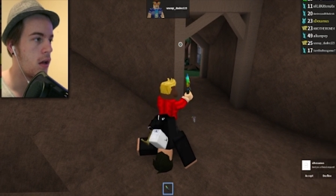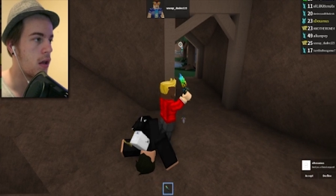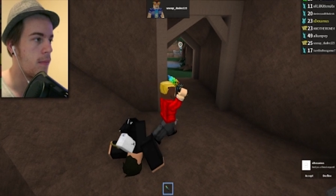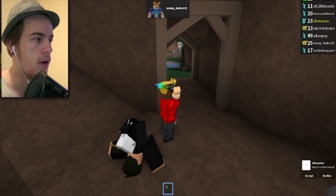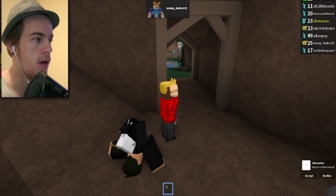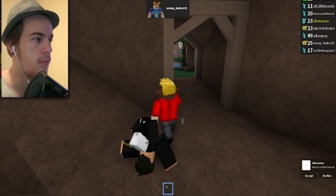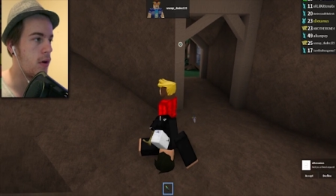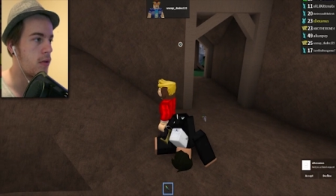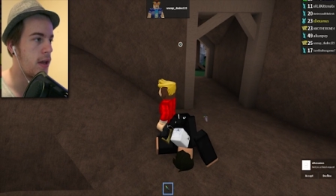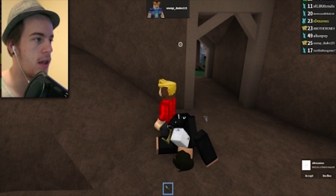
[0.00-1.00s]
Come on,
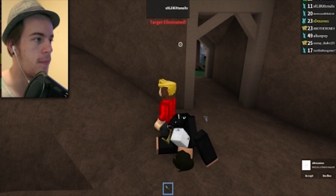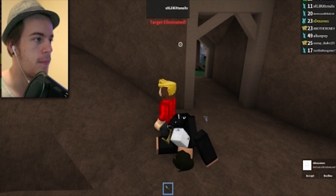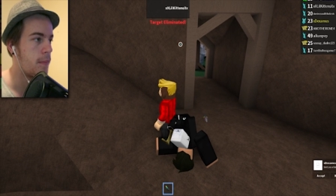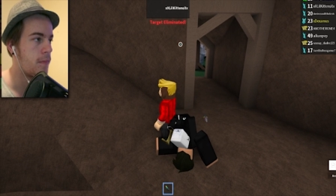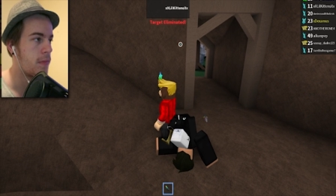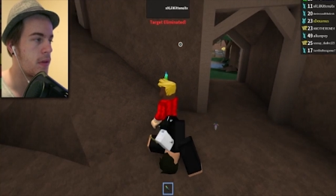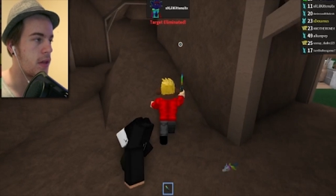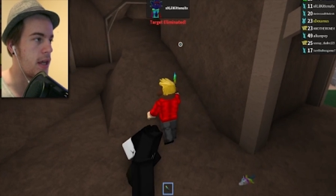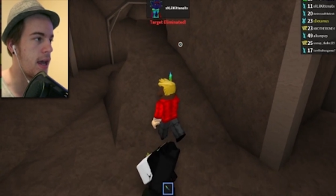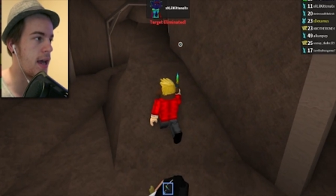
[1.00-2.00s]
bro. Kill him.
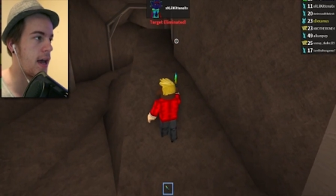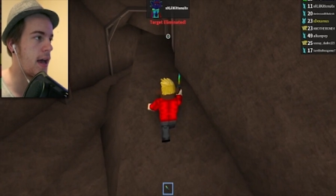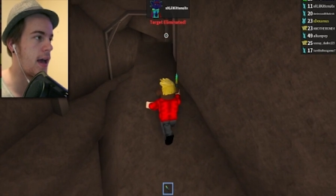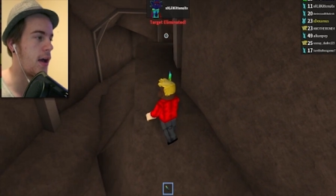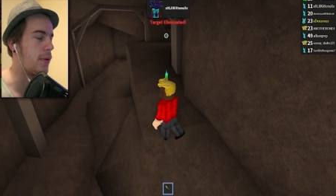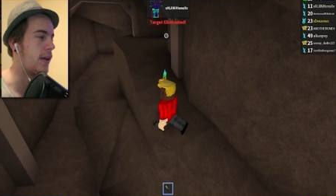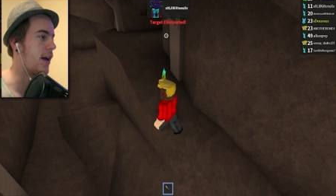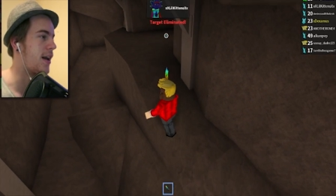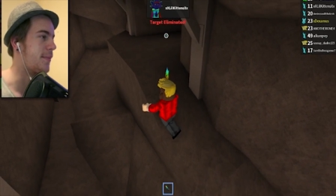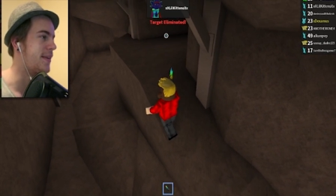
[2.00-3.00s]
Yeah, we
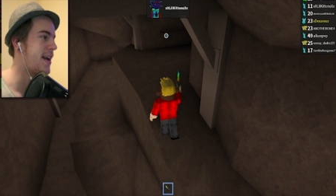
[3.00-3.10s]
got him.